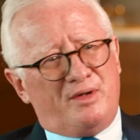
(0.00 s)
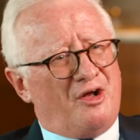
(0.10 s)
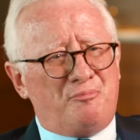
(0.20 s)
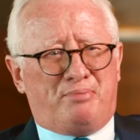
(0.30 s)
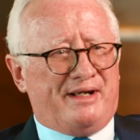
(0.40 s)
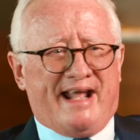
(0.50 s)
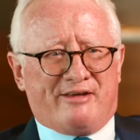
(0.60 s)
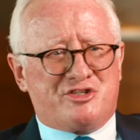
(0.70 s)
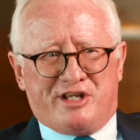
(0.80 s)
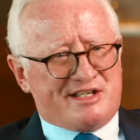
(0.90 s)
We don't beat our
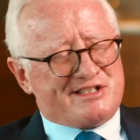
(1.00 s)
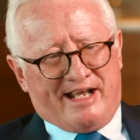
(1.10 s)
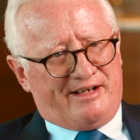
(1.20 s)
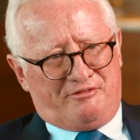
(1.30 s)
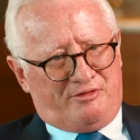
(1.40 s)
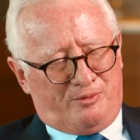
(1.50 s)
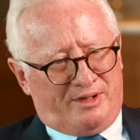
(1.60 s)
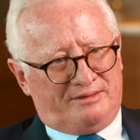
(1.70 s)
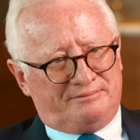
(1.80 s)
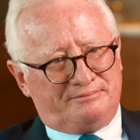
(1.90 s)
chest out
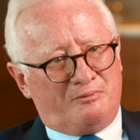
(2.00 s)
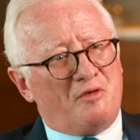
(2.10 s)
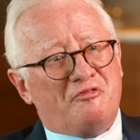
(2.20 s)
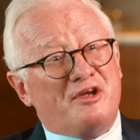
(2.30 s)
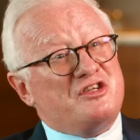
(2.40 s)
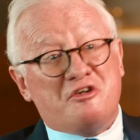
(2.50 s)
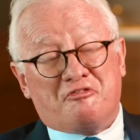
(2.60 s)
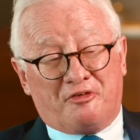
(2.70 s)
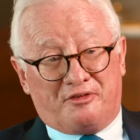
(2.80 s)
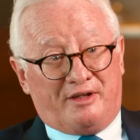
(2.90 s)
everywhere. We're very
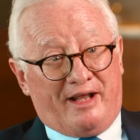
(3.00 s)
different than